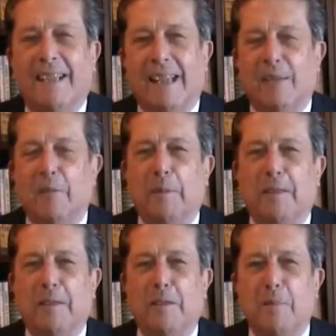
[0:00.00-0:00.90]
and to
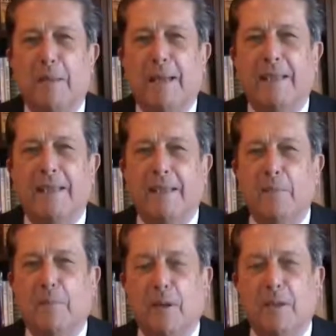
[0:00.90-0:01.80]
participate in this
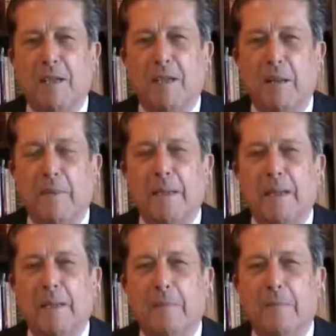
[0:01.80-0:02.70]
policy
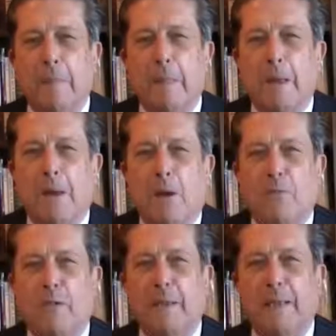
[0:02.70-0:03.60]
seminar
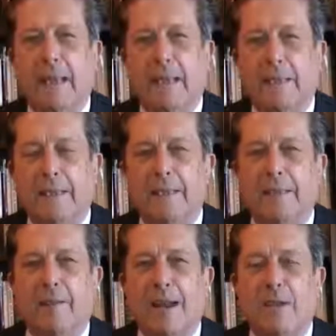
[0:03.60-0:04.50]
of Civitatis
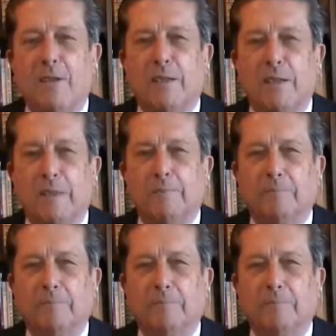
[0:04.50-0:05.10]
International